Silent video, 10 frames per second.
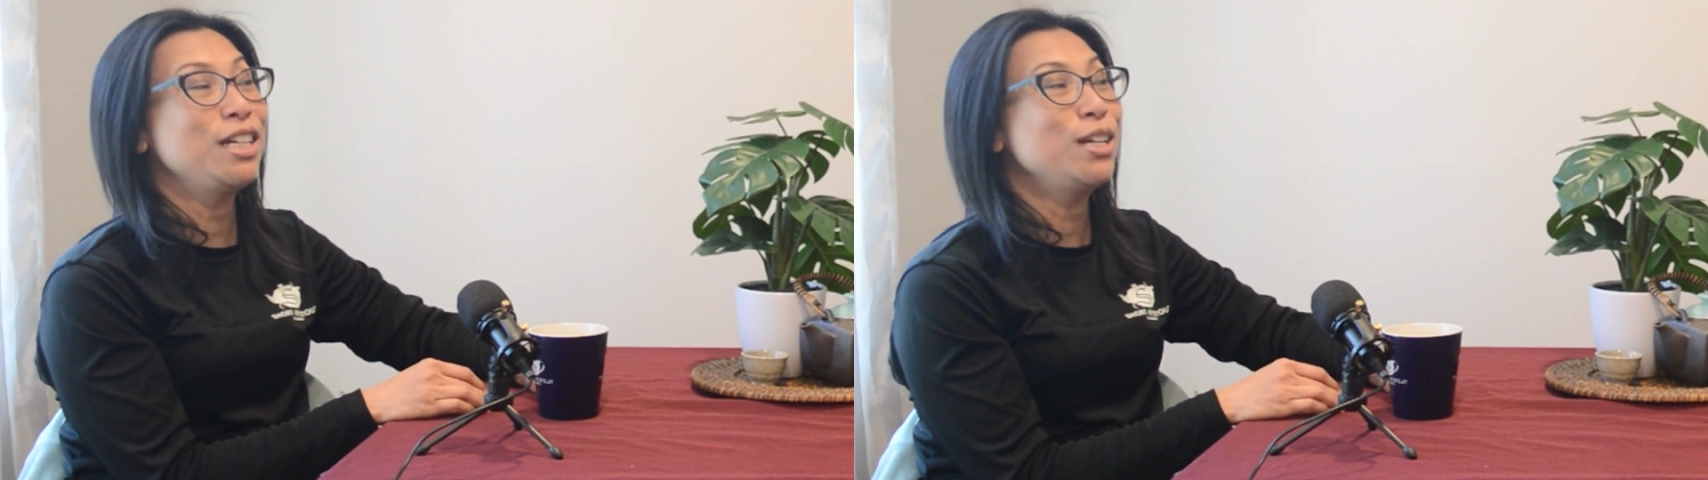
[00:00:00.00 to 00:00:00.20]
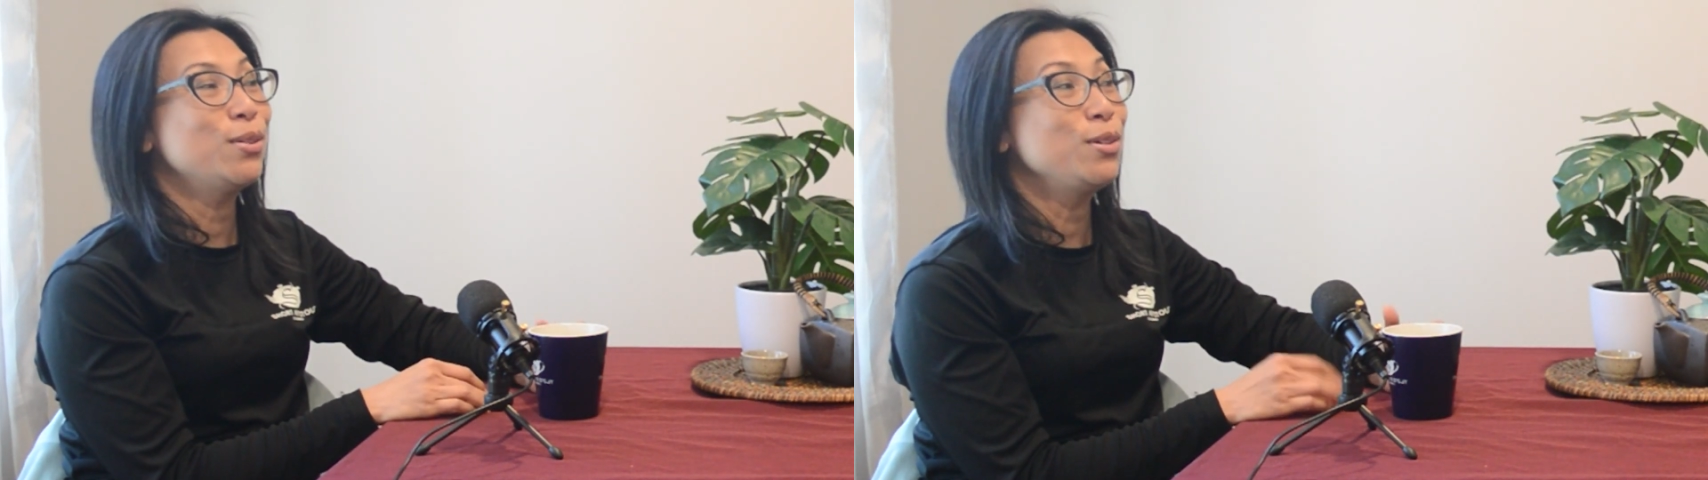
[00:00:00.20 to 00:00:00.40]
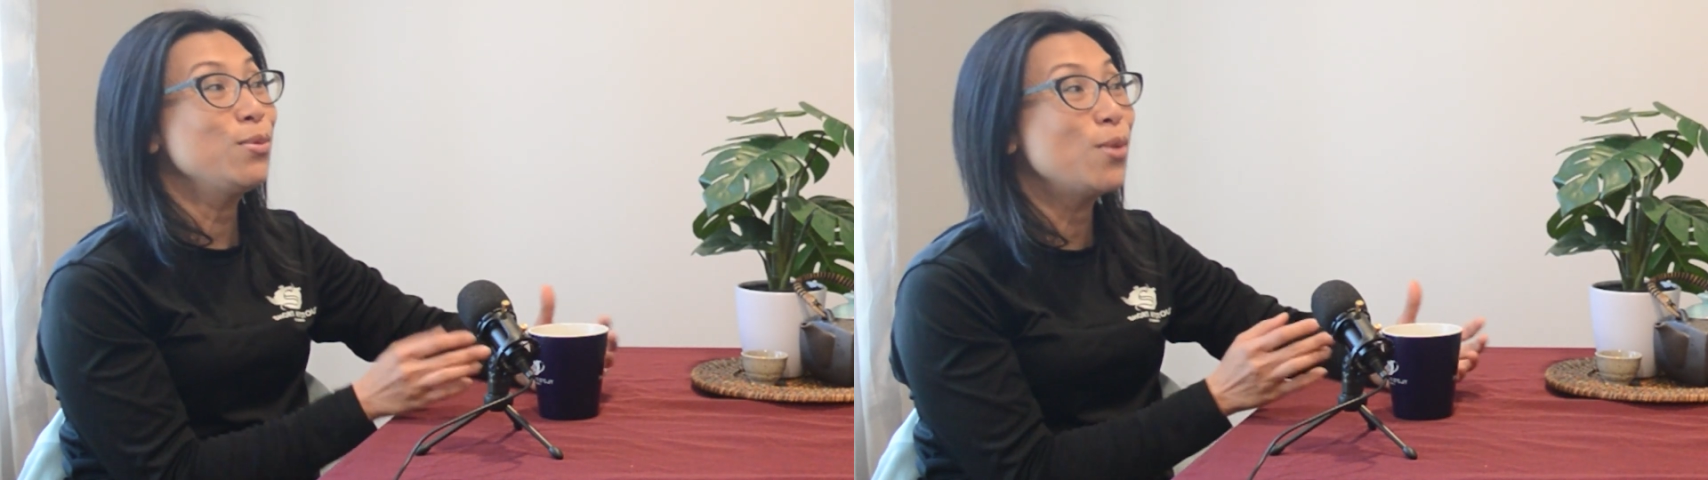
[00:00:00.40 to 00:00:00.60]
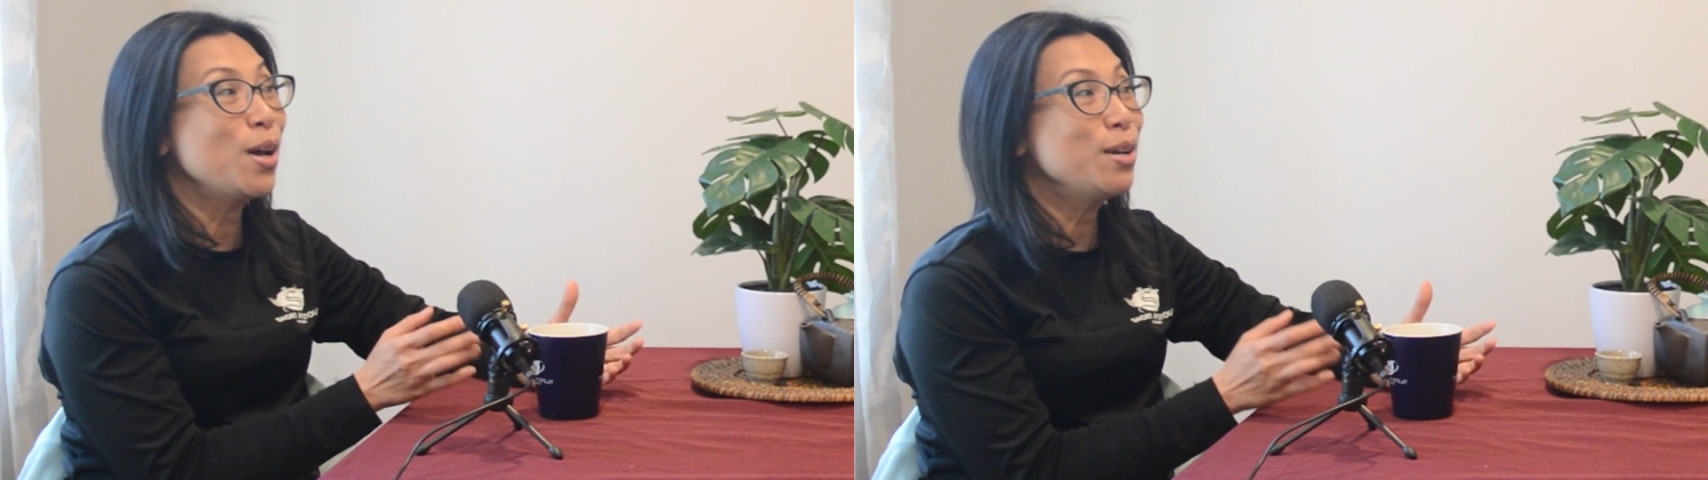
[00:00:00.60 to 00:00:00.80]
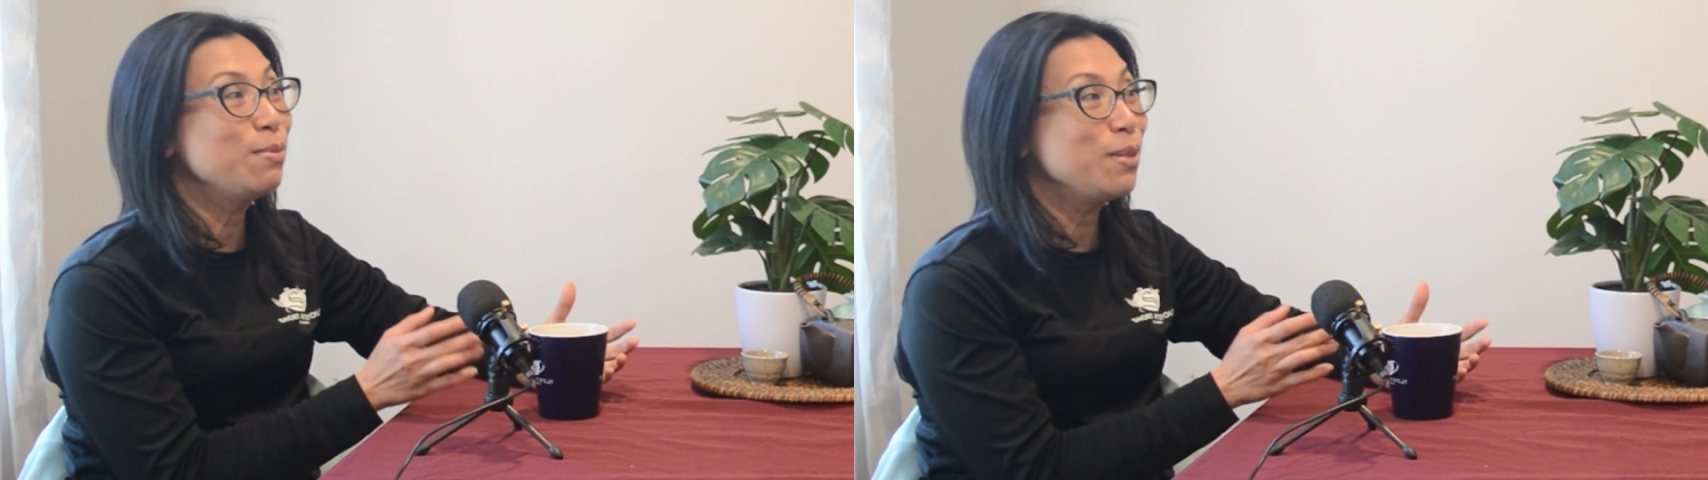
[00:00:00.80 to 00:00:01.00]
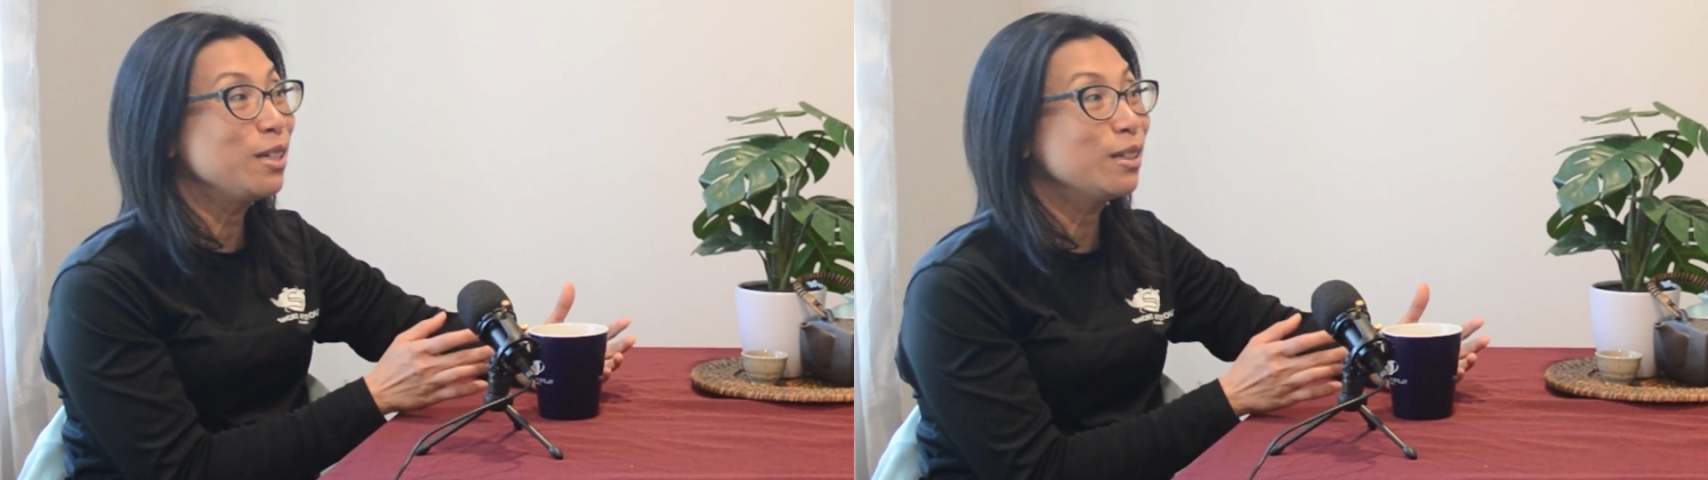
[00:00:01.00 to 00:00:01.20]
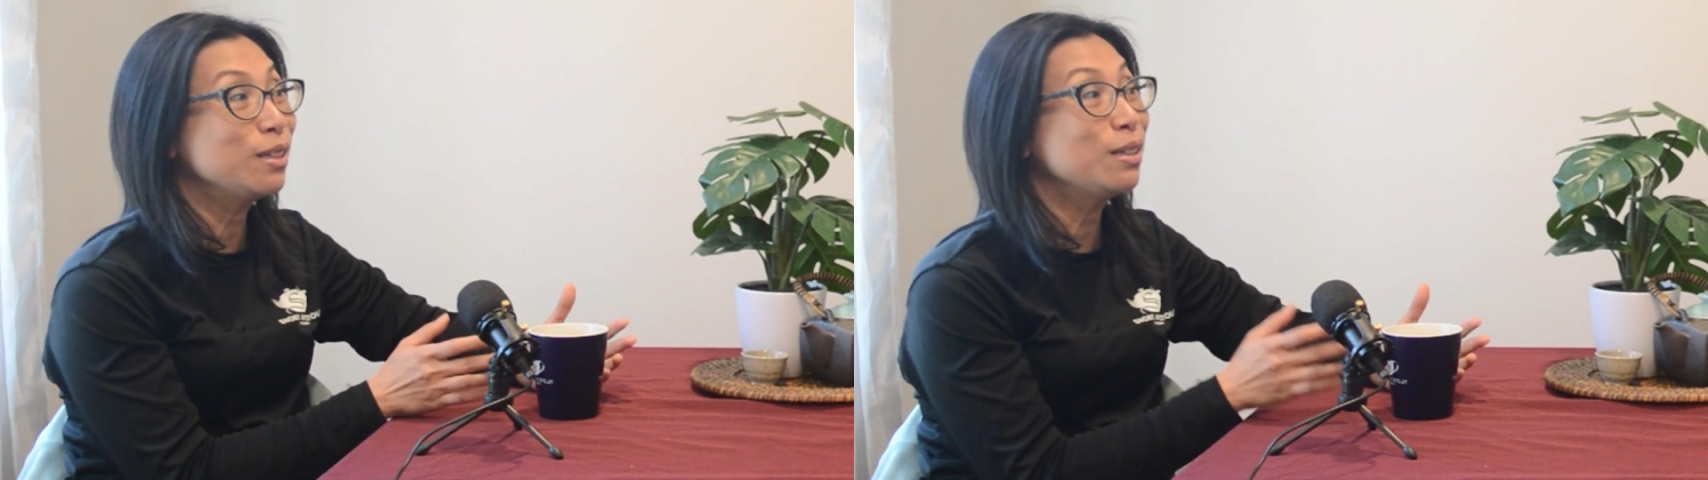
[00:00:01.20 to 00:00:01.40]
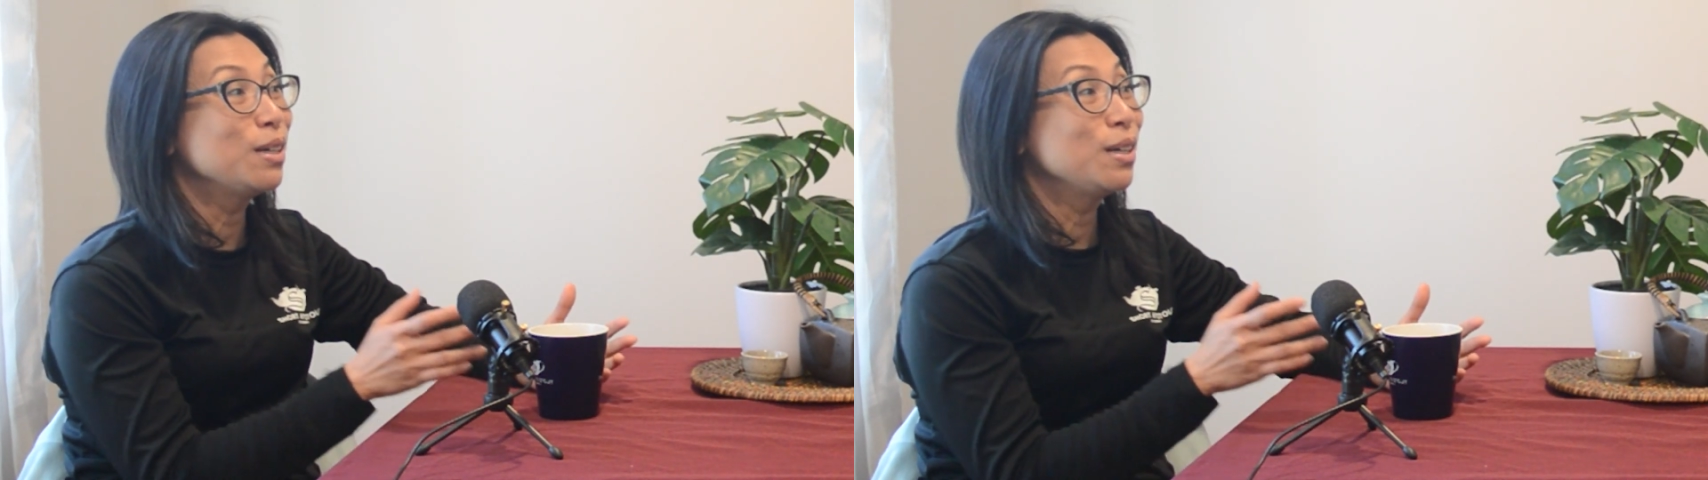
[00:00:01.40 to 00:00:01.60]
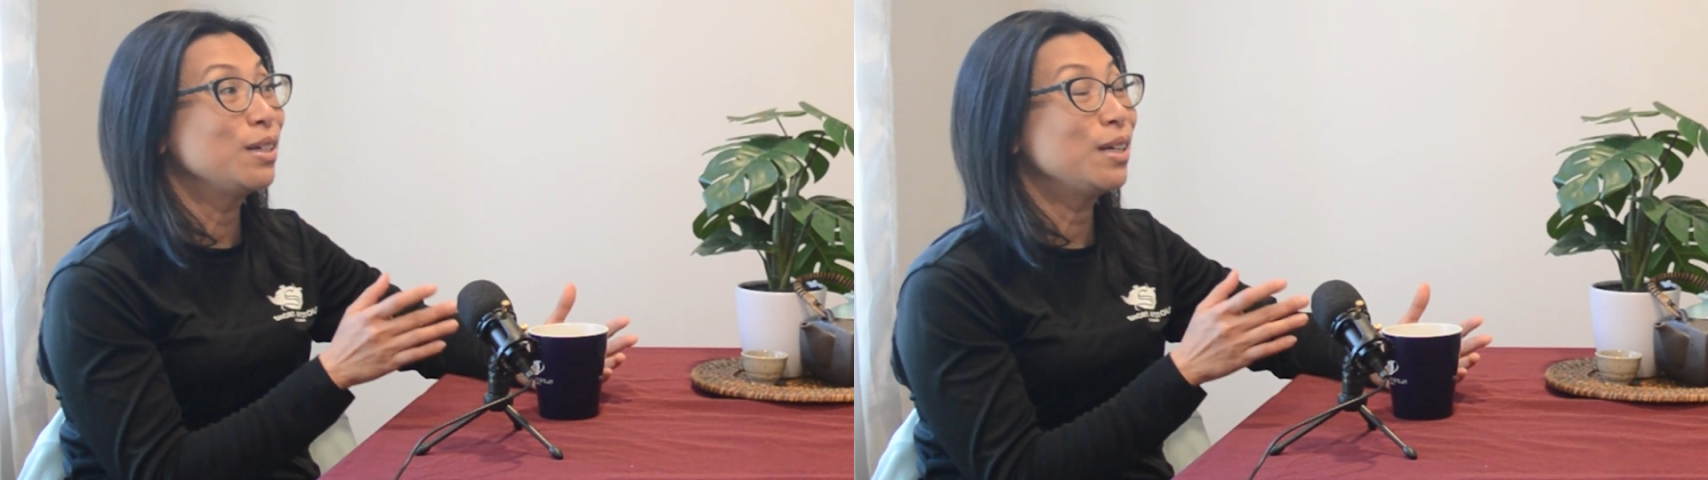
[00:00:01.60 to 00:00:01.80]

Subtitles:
you want a bigger